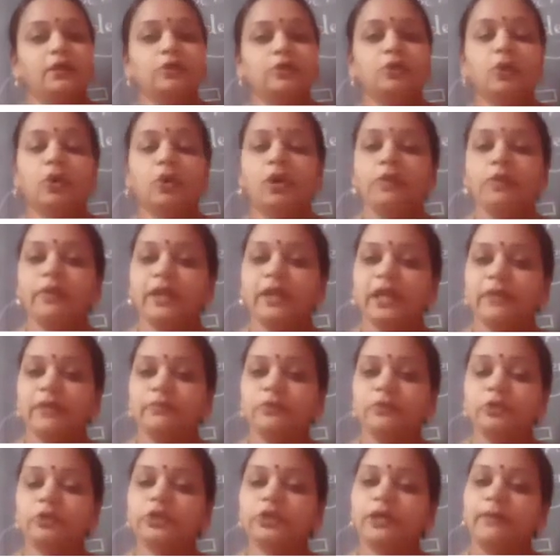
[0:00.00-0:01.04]
you all were
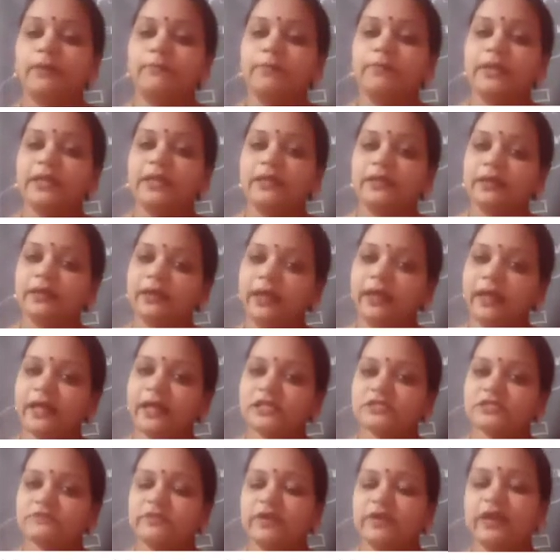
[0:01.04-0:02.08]
able to complete the
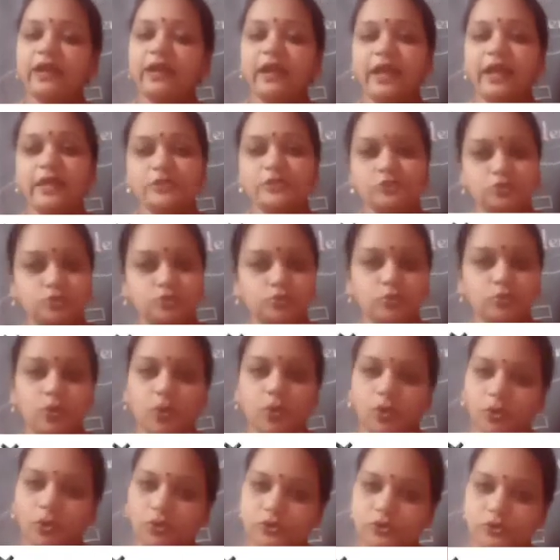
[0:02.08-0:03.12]
S1 and S2
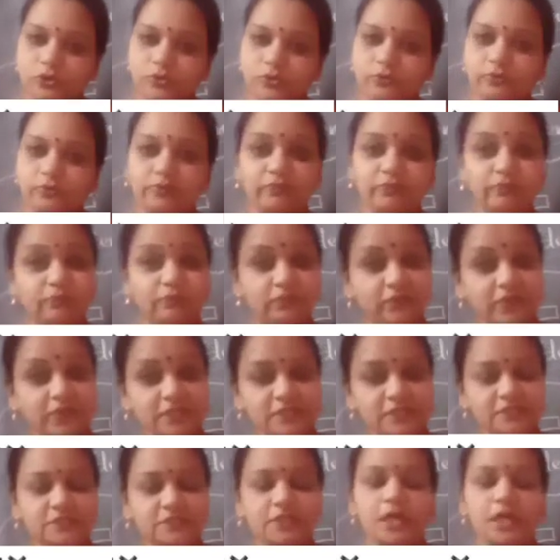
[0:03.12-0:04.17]
also.
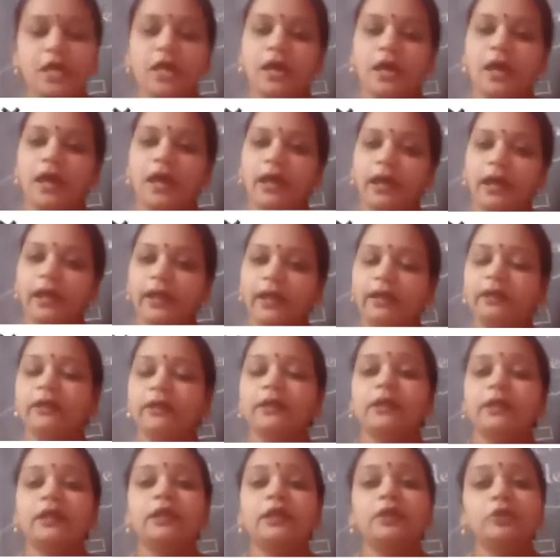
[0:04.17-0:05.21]
Yes,
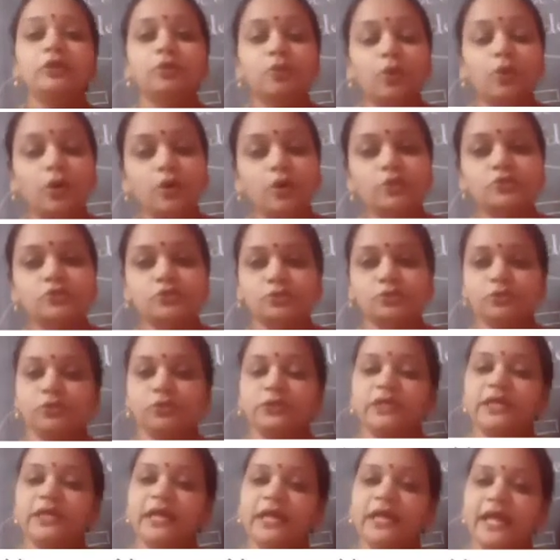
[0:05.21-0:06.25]
and you
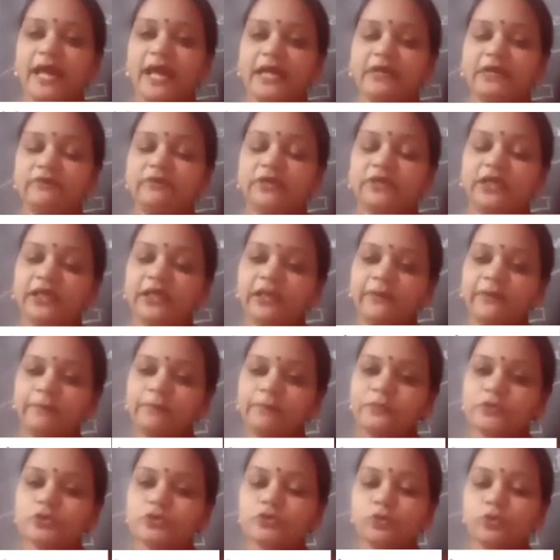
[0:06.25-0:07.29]
also did an
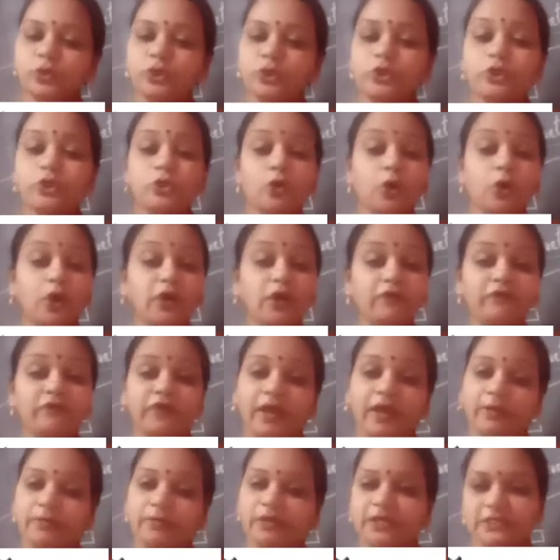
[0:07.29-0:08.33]
activity showing your
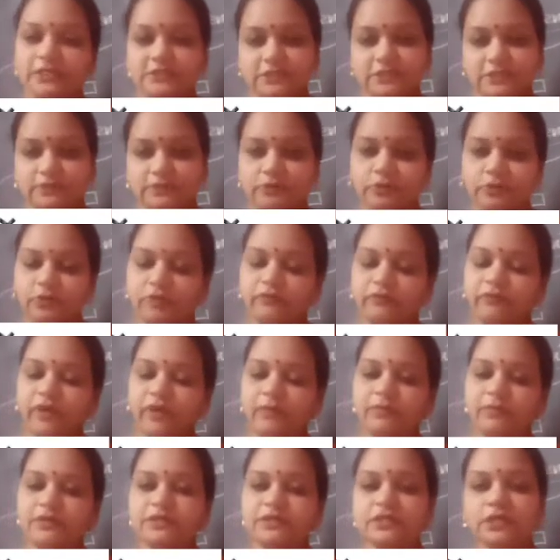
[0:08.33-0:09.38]
family tree. Your
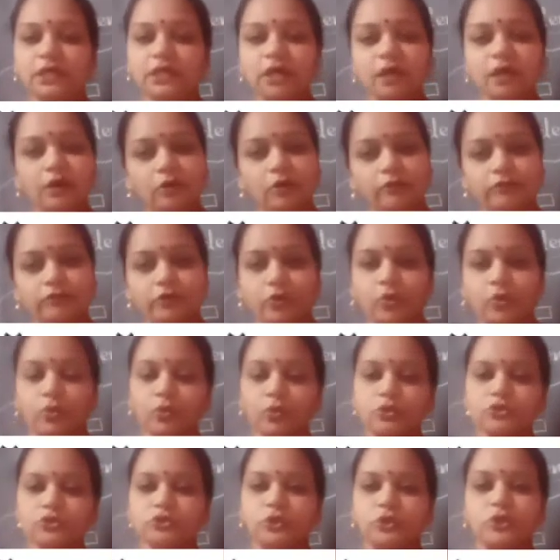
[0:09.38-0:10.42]
family tree are of your
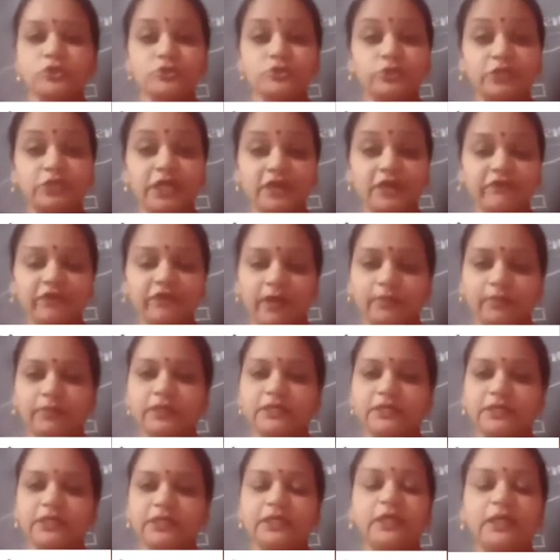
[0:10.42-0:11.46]
own choice. You did a
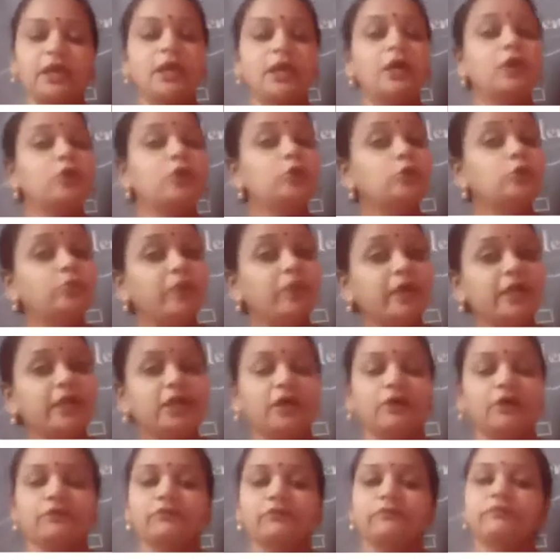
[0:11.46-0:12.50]
family tree. You might
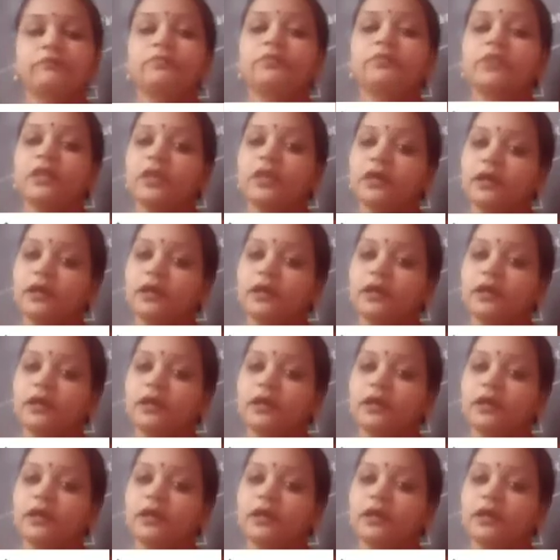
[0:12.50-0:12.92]
have